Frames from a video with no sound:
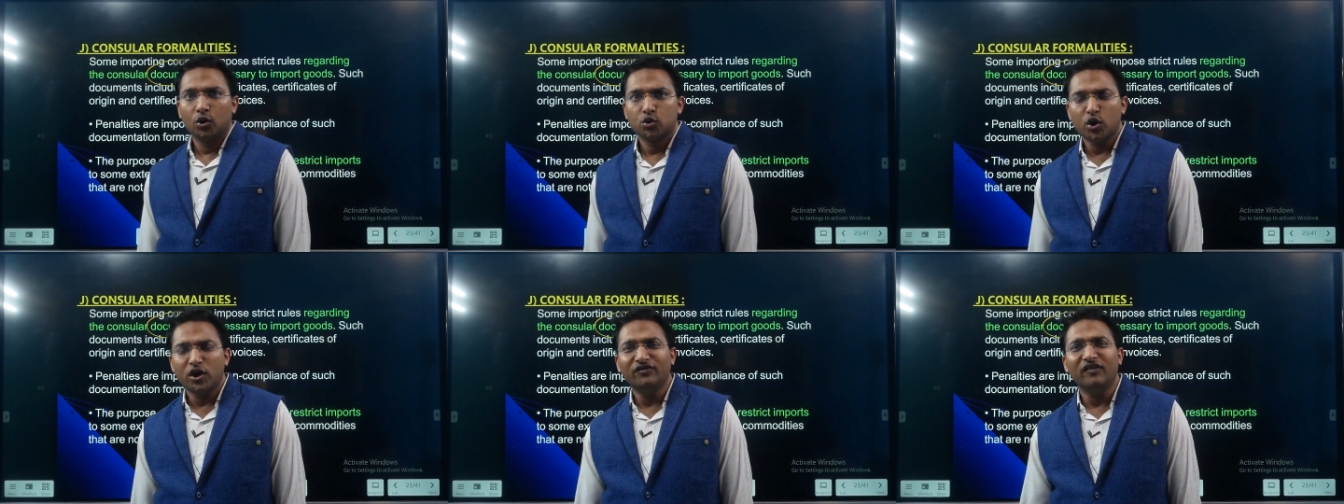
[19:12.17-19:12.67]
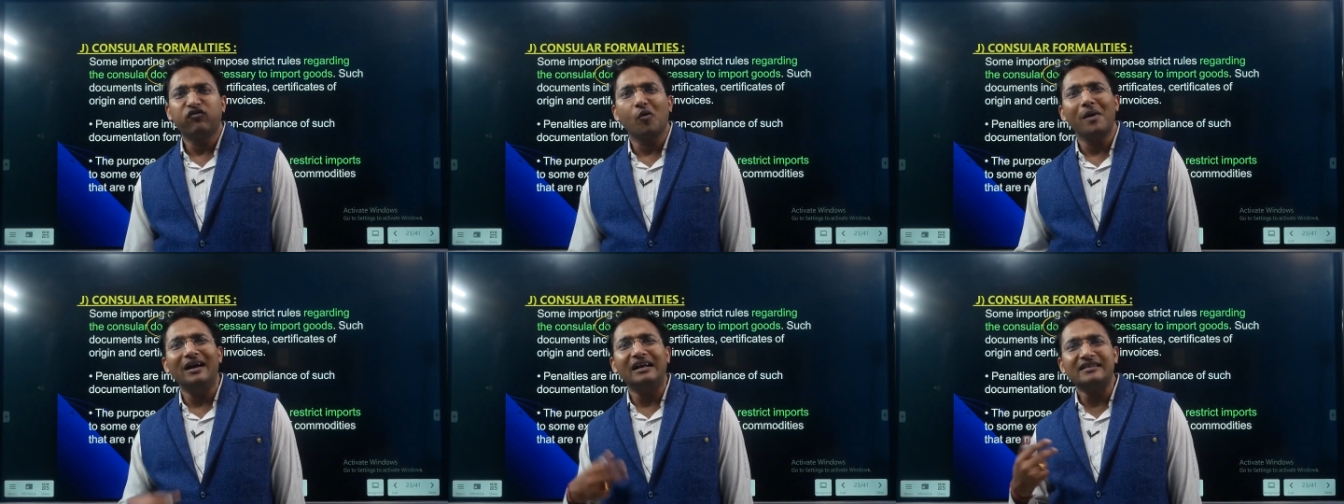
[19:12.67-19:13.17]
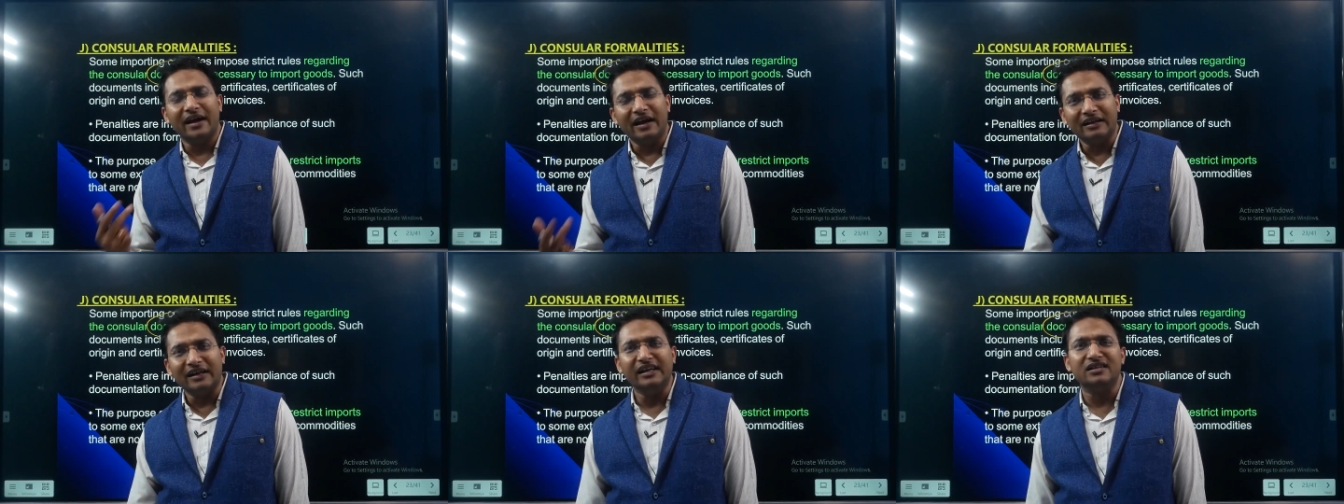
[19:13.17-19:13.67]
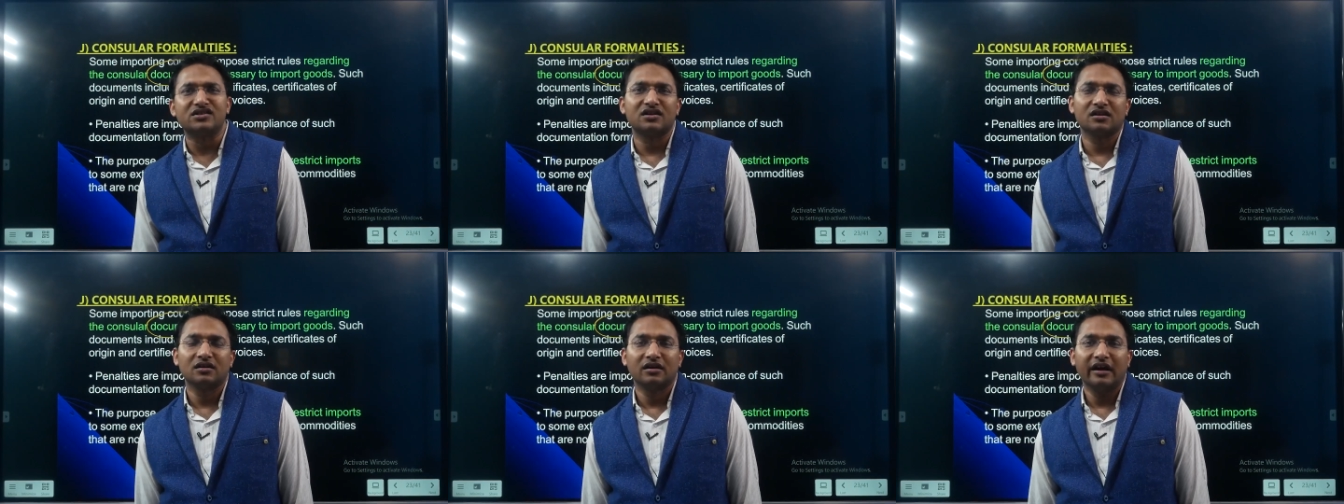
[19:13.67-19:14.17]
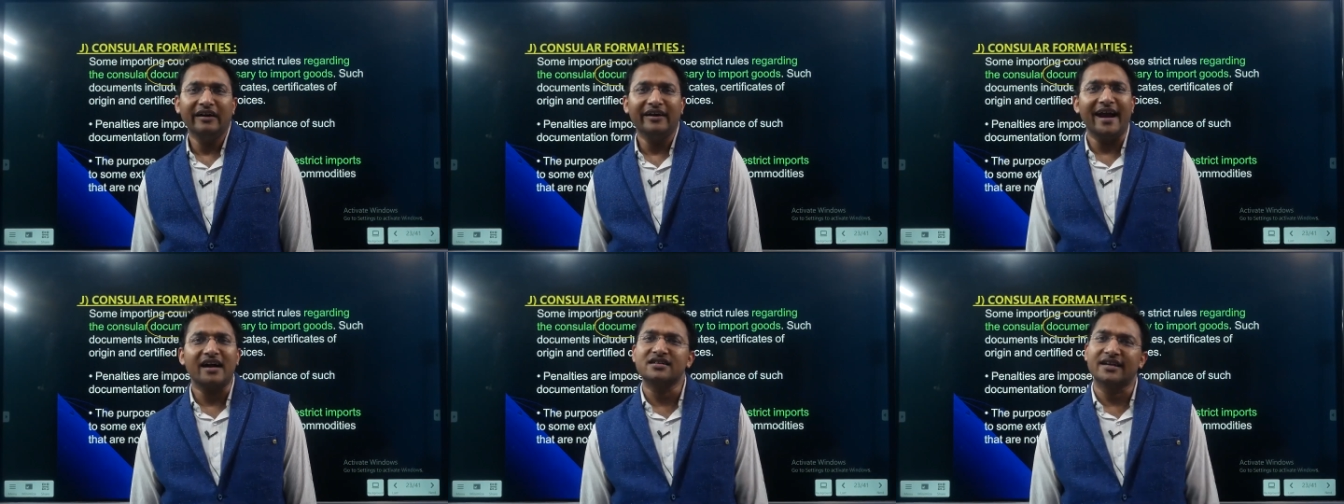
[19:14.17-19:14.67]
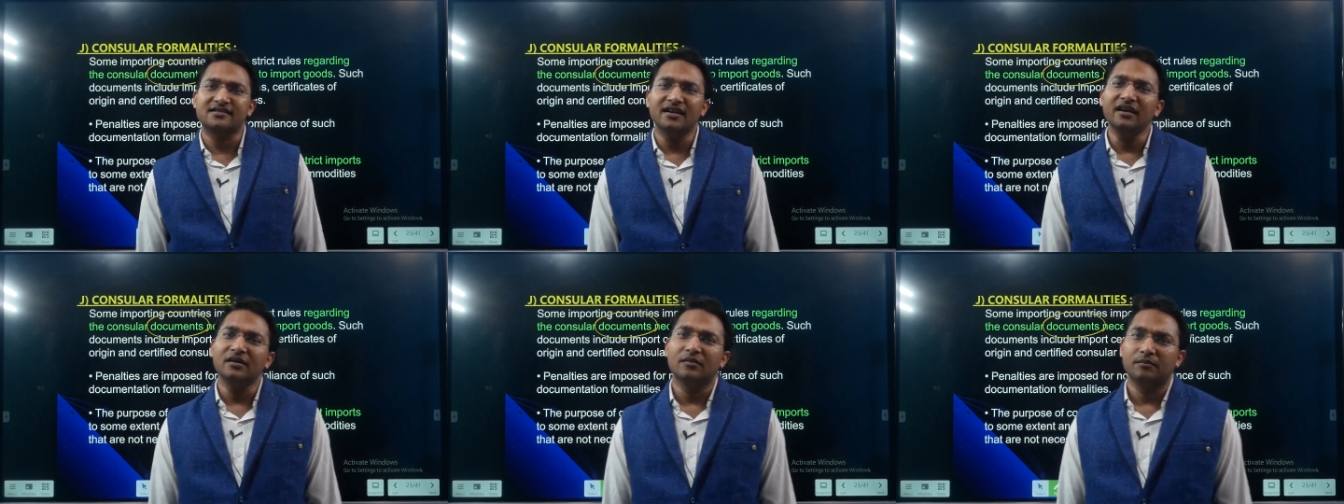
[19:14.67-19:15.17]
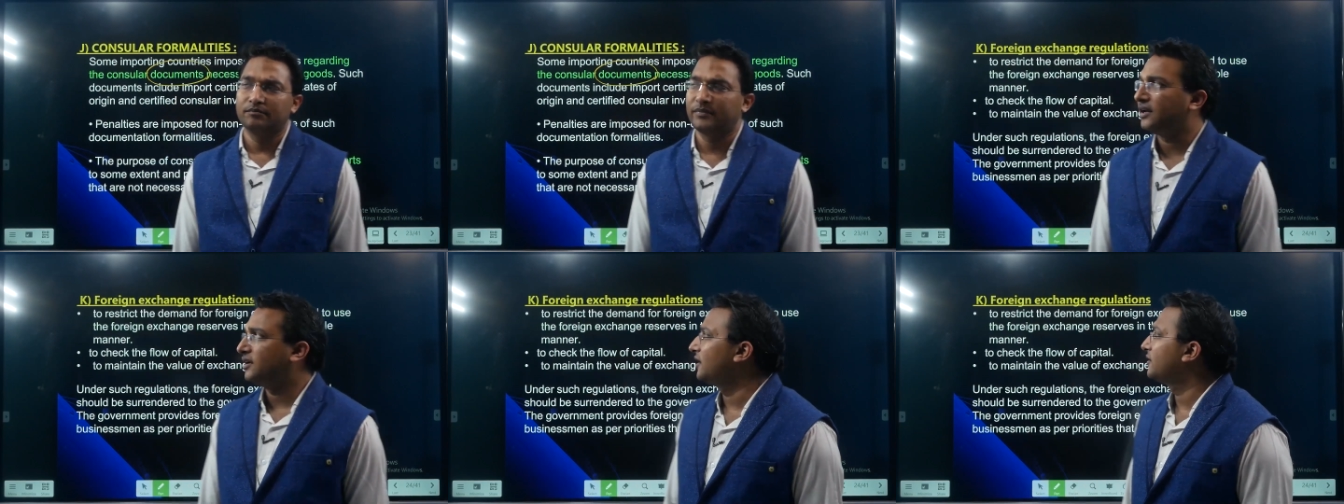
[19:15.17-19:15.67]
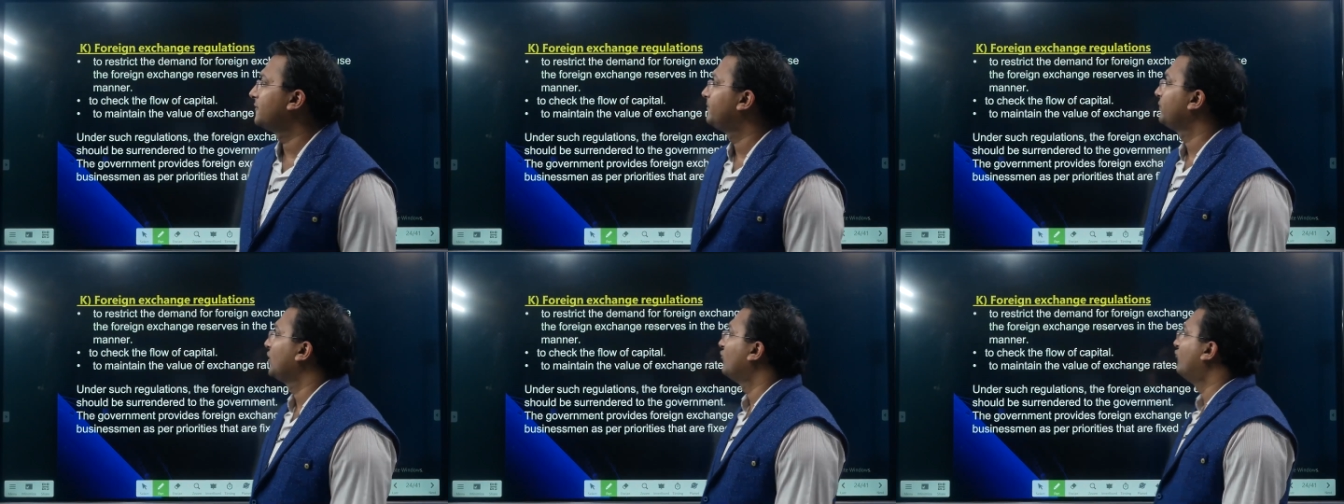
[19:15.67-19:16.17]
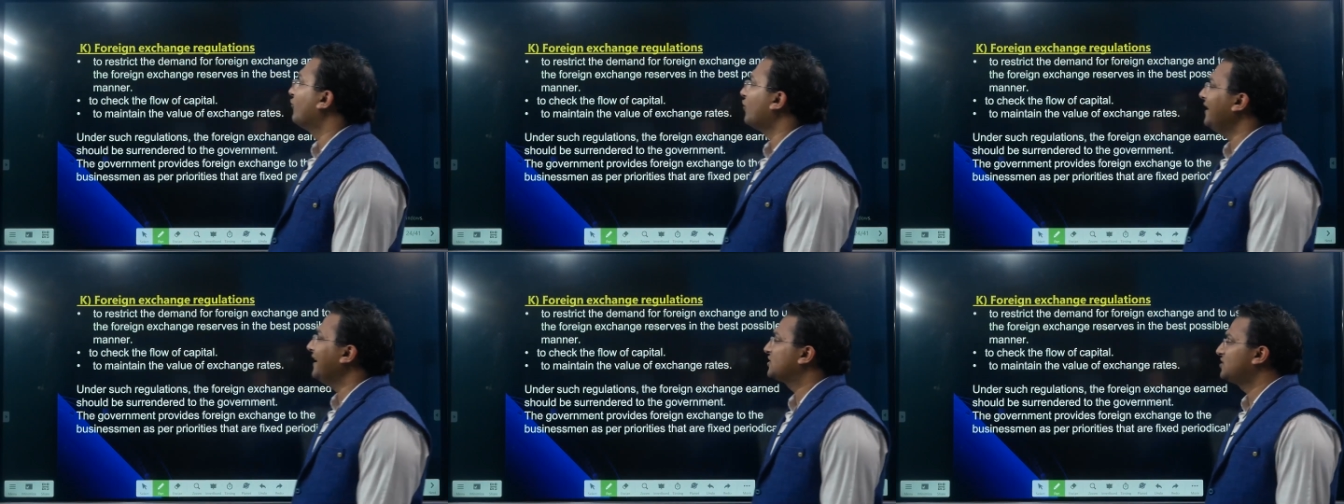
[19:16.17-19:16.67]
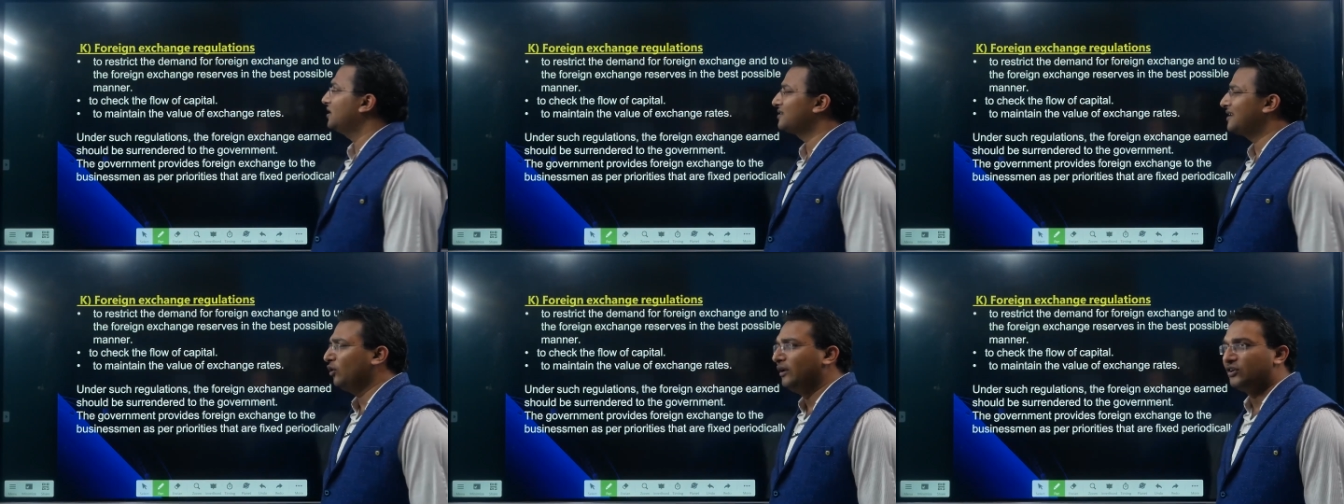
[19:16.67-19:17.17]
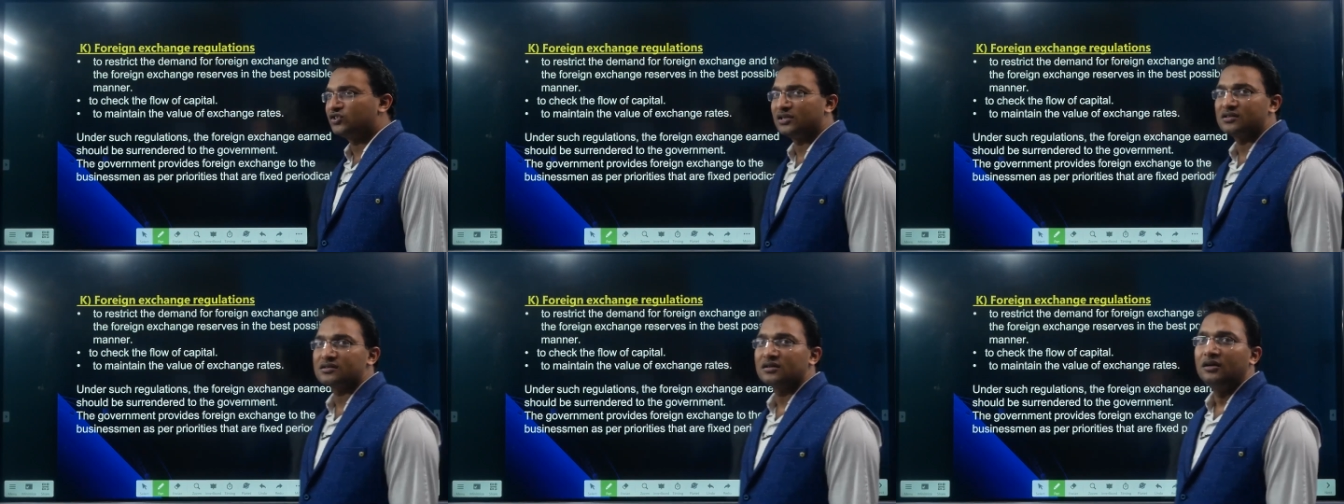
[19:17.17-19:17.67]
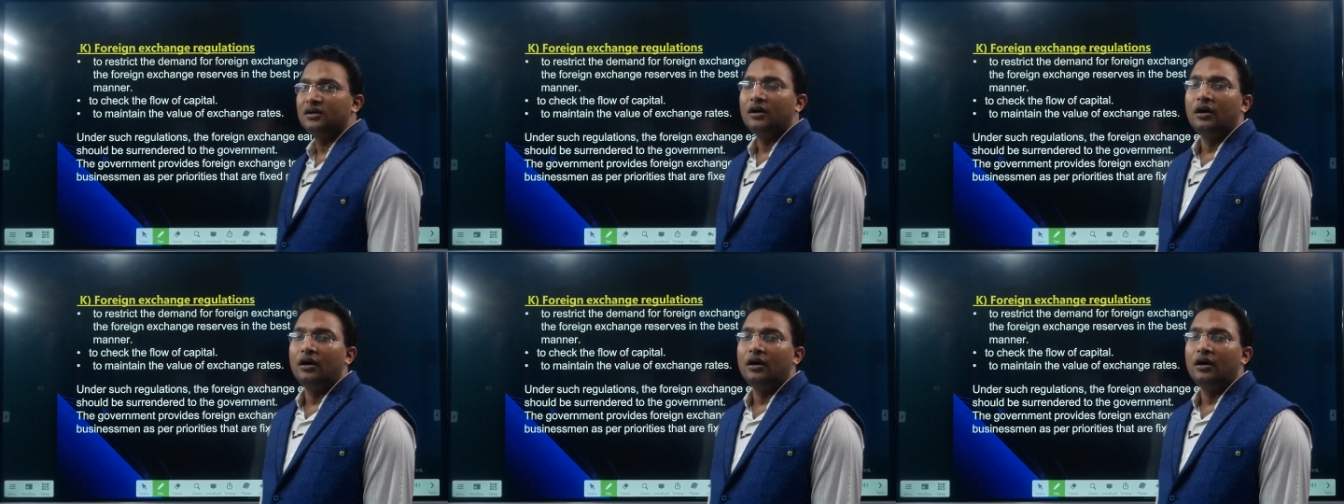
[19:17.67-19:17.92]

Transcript: So if the formalities are increased, it acts as a barrier. Foreign exchange regulations.